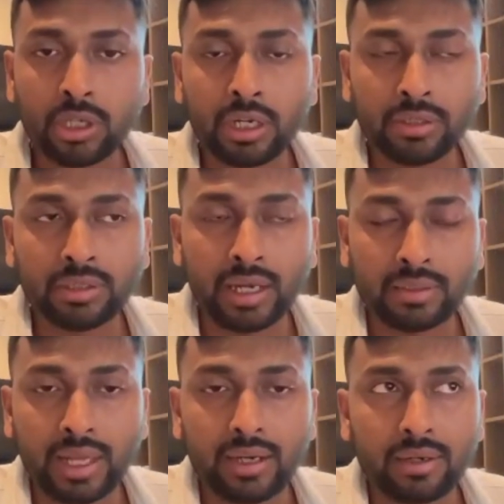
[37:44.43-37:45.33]

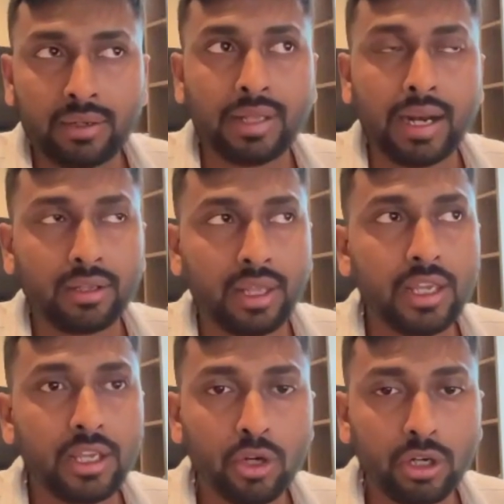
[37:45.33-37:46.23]
That
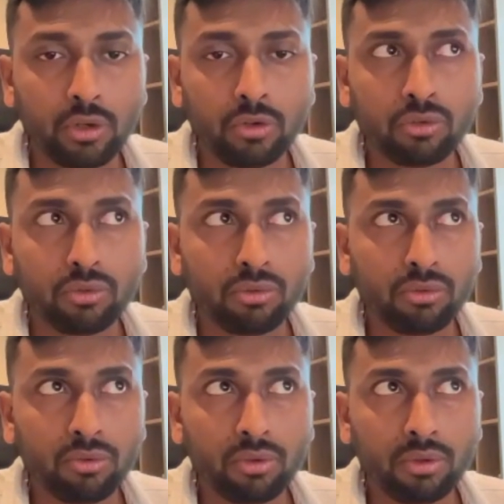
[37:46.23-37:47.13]
thing, you need to
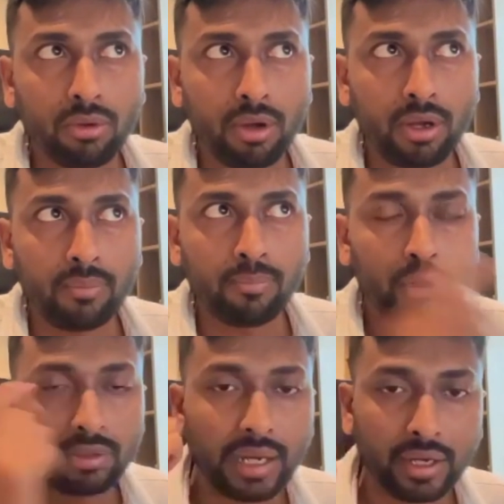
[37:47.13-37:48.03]

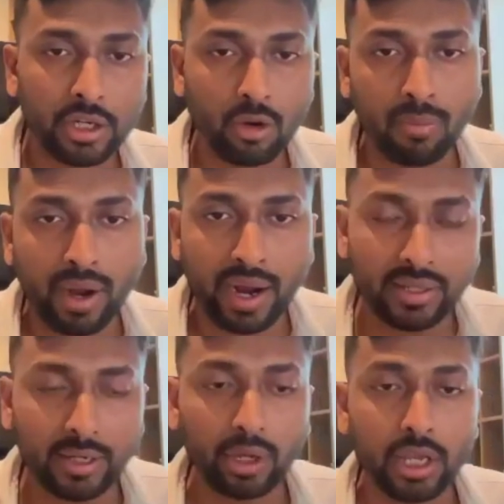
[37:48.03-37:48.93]
put that in your mind,
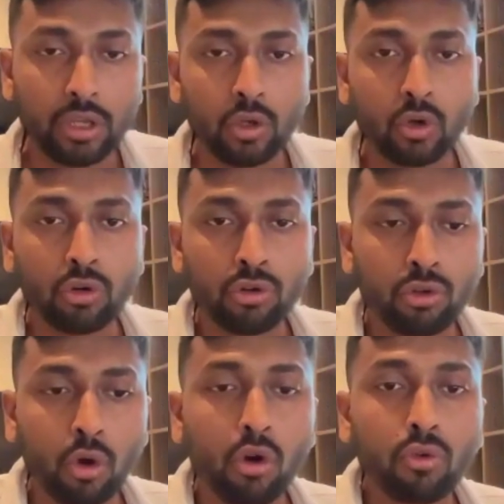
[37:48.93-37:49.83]
that, okay, you
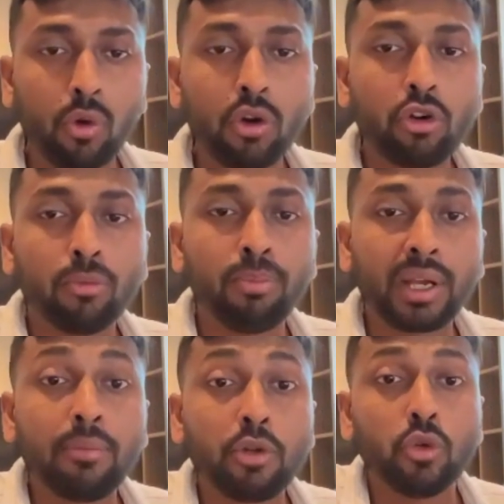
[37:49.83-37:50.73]
don't want to
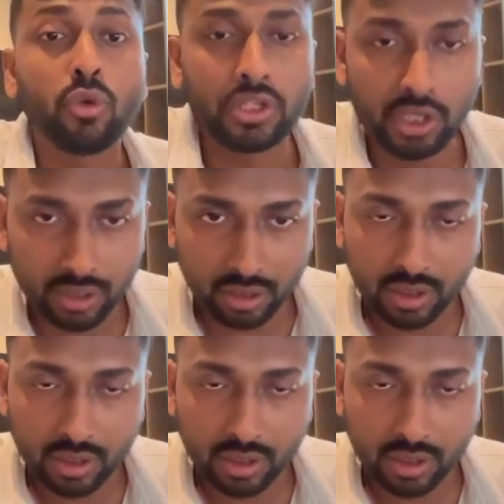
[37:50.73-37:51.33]
become too rigid,